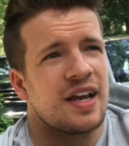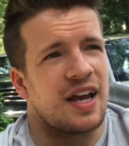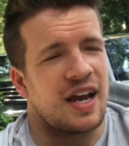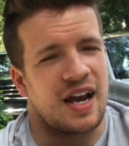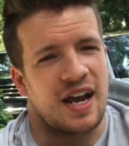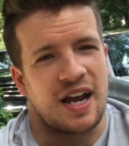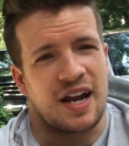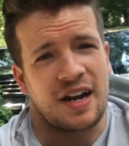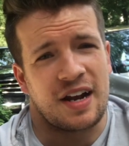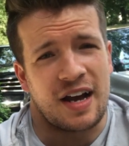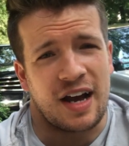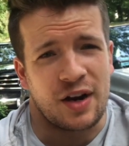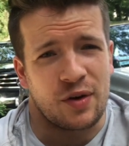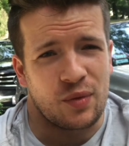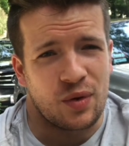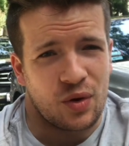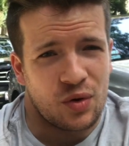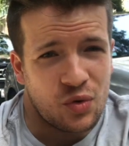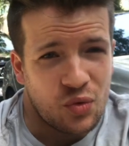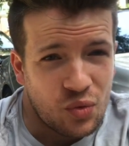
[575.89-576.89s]
And I
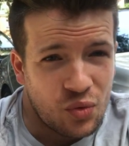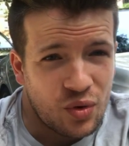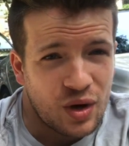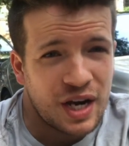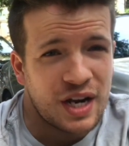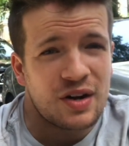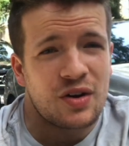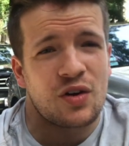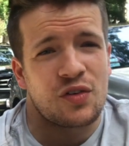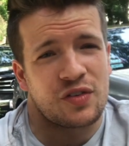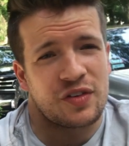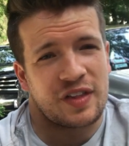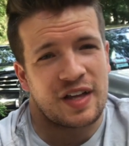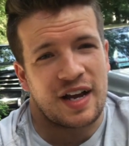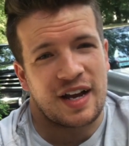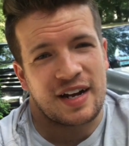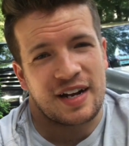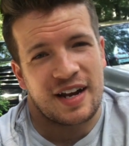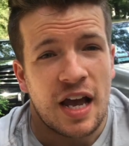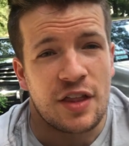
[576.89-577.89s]
rode right over
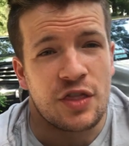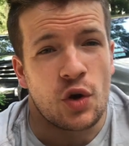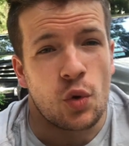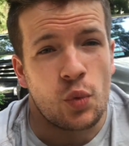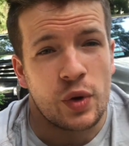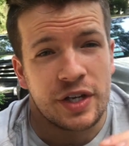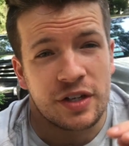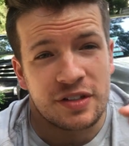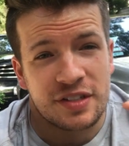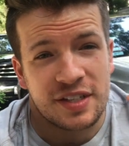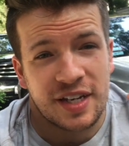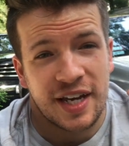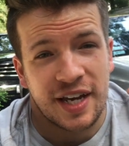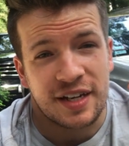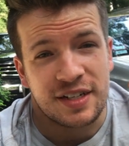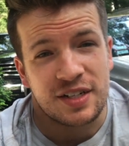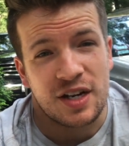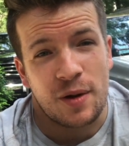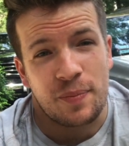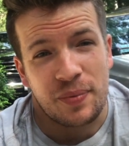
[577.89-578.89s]
that, and the wheels
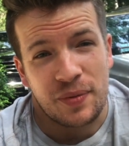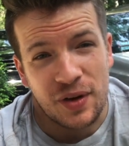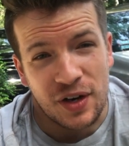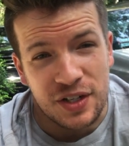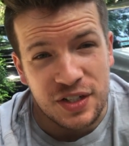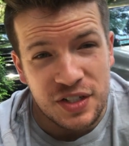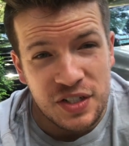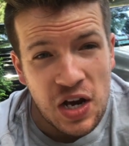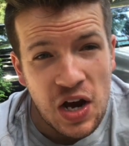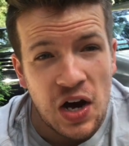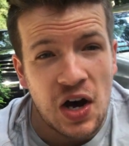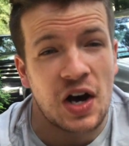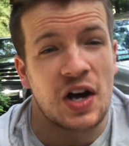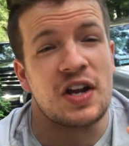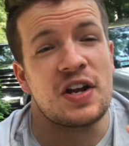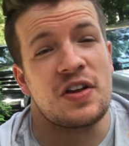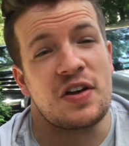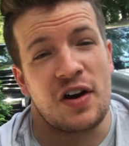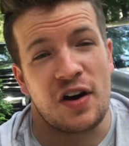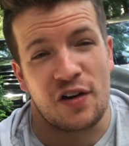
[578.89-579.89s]
kicked up a
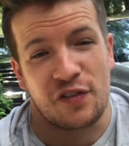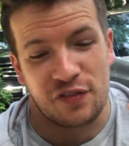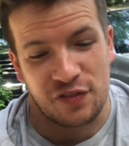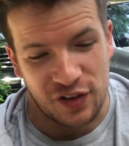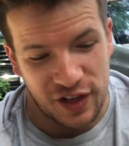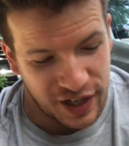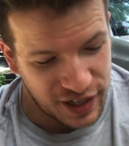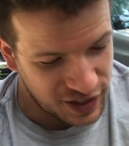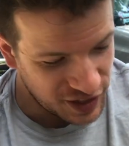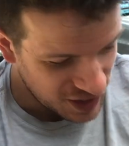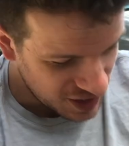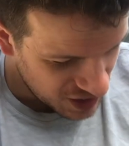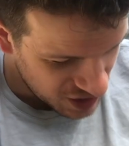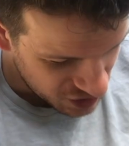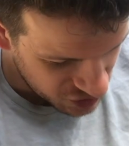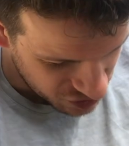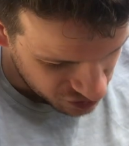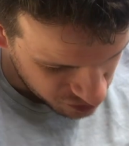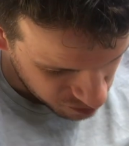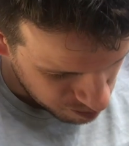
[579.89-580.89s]
ton of like
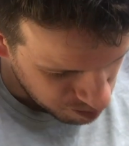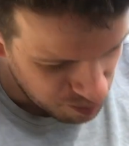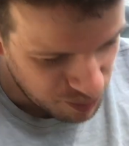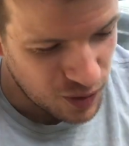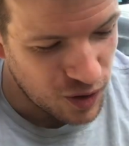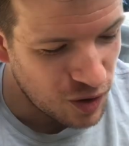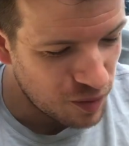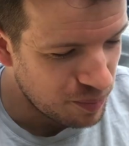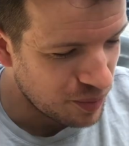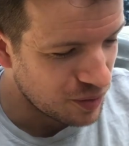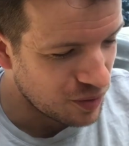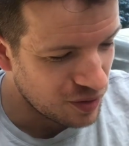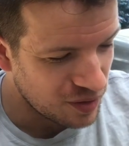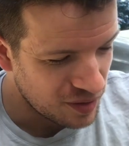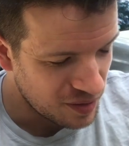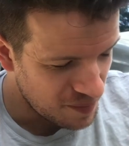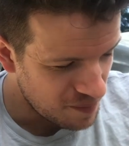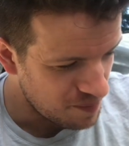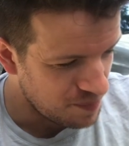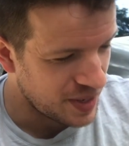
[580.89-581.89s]
just purple
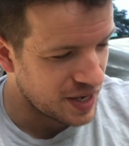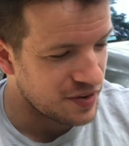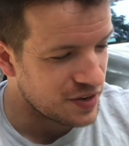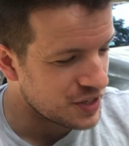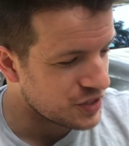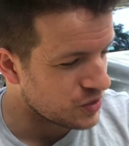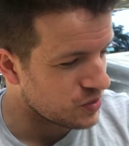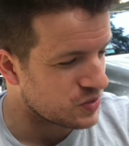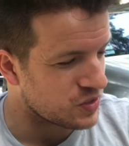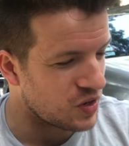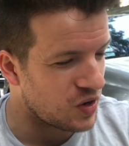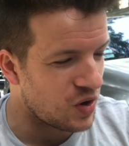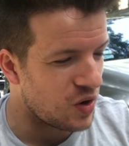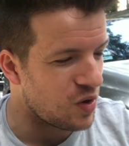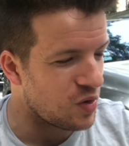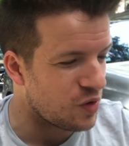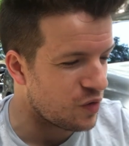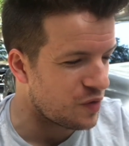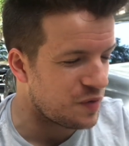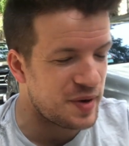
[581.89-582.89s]
berry juice
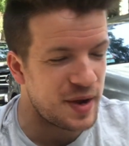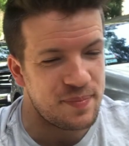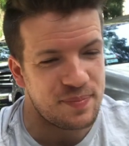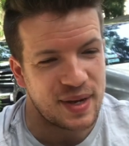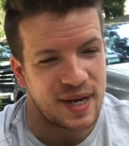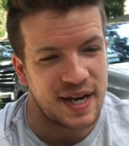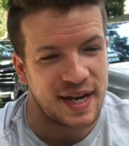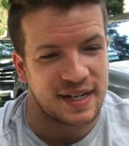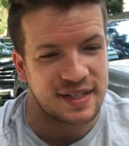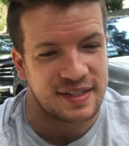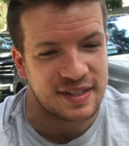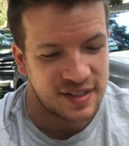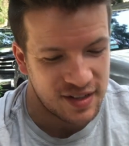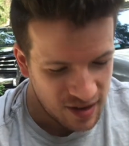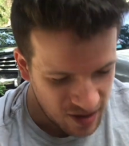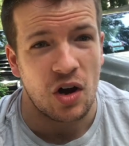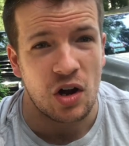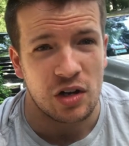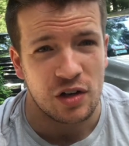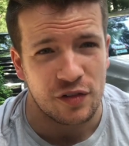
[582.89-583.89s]
all over my pants,
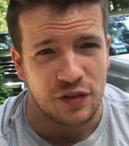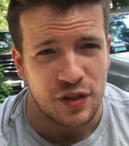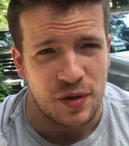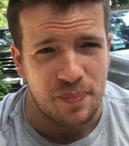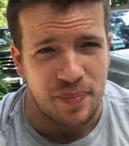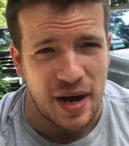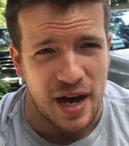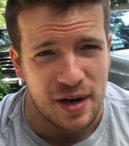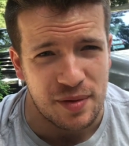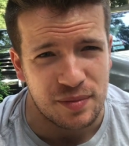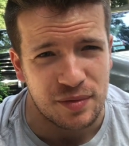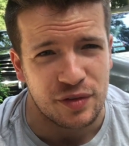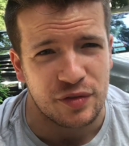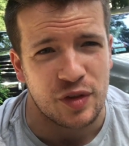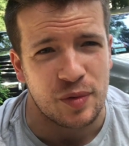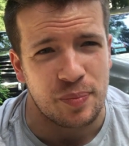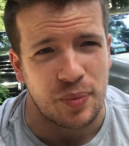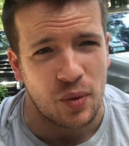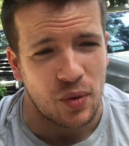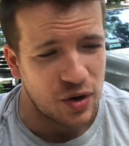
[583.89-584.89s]
all over the bottom of
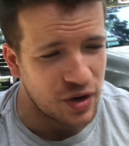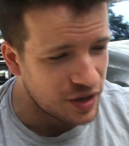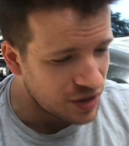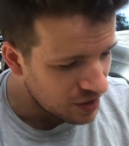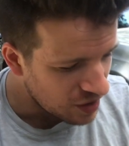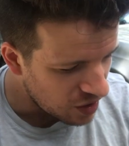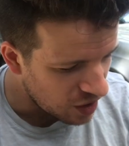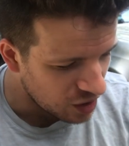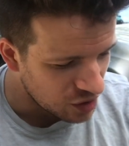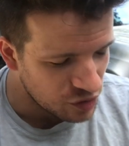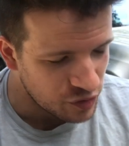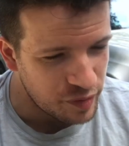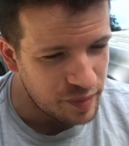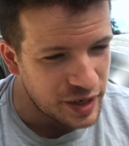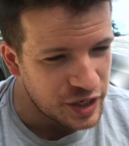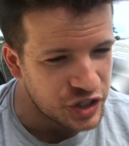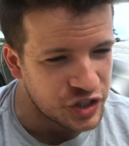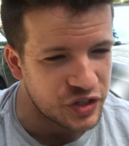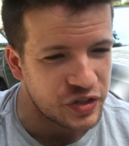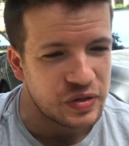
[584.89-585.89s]
the board, all over
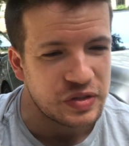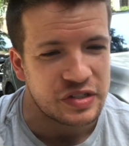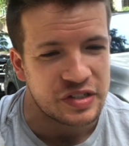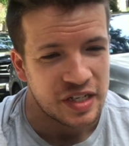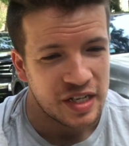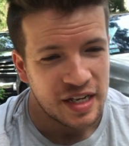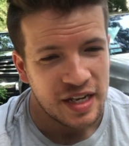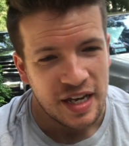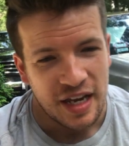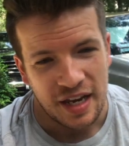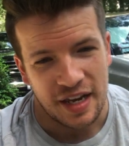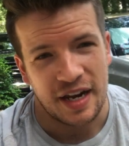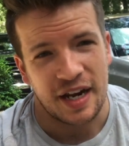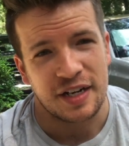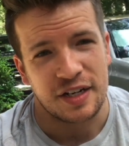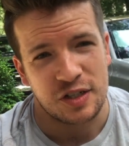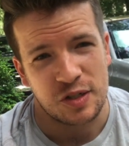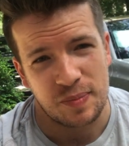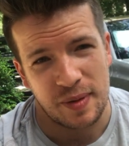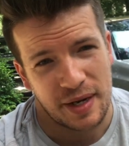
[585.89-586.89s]
my shoes, and I
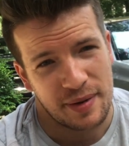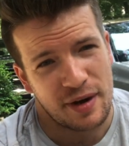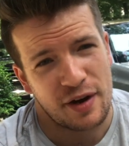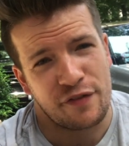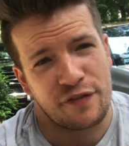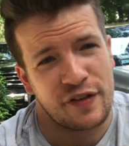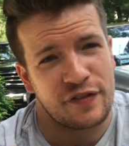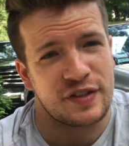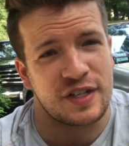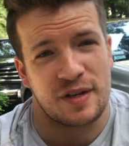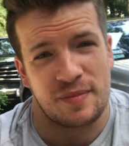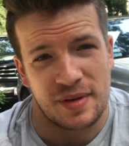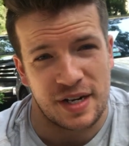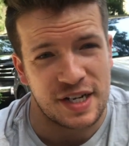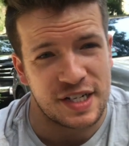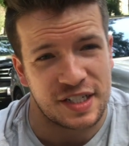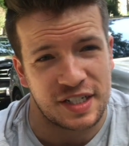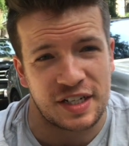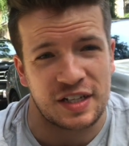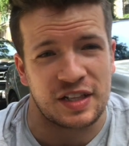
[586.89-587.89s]
had to spend about 15
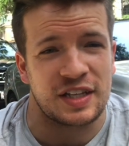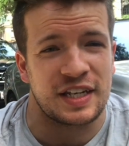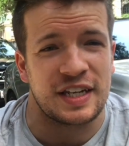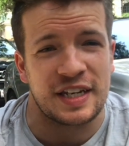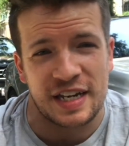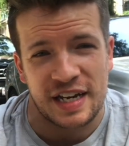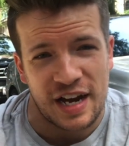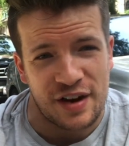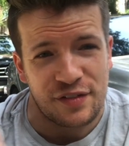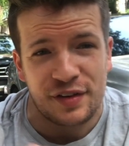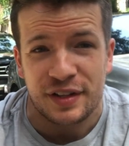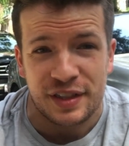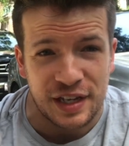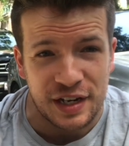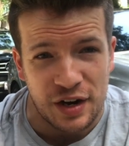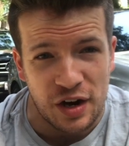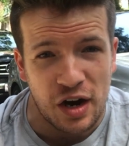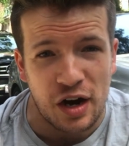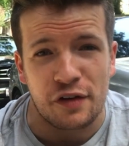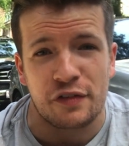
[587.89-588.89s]
minutes cleaning
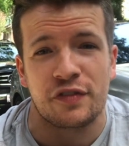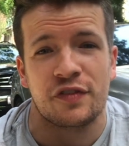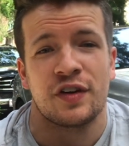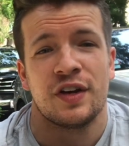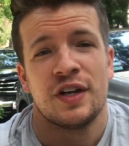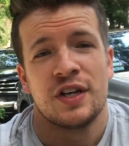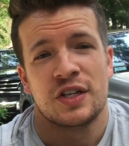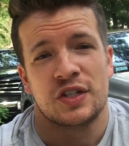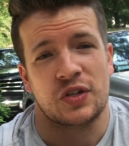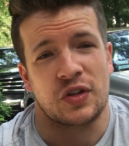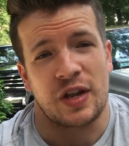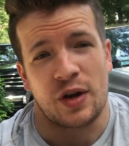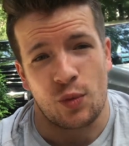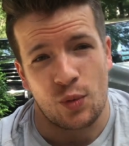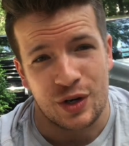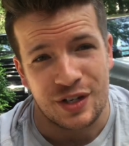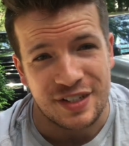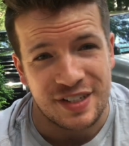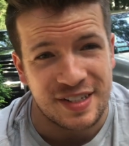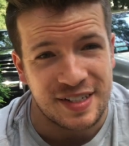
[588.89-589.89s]
everything off so that it
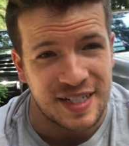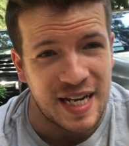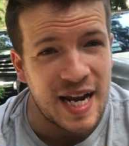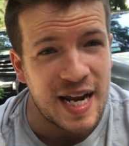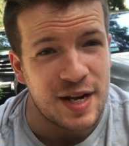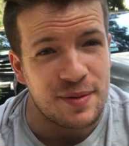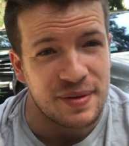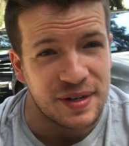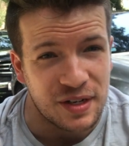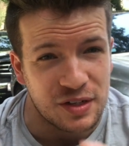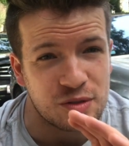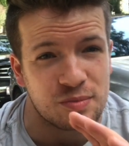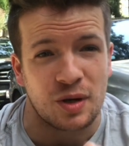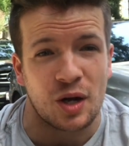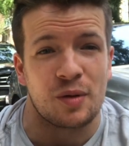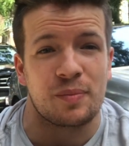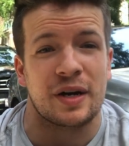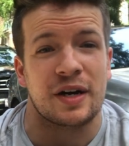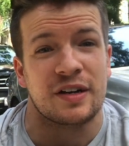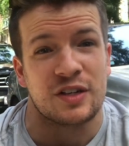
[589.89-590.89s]
wouldn't stain, because
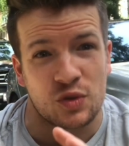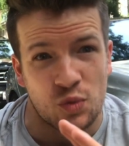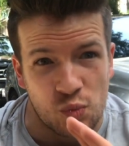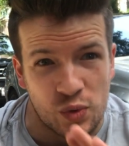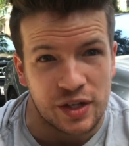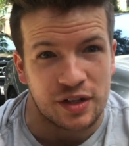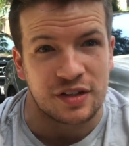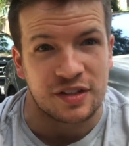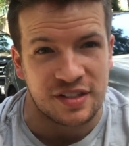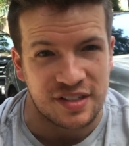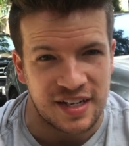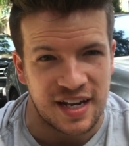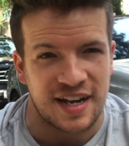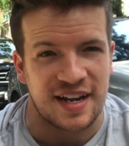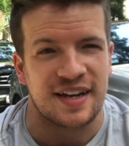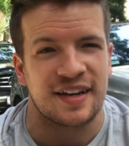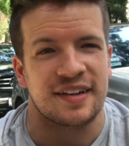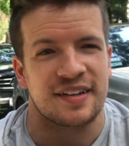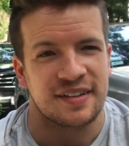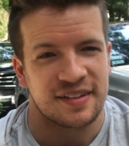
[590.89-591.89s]
mulberries will
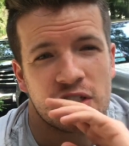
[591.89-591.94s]
stain.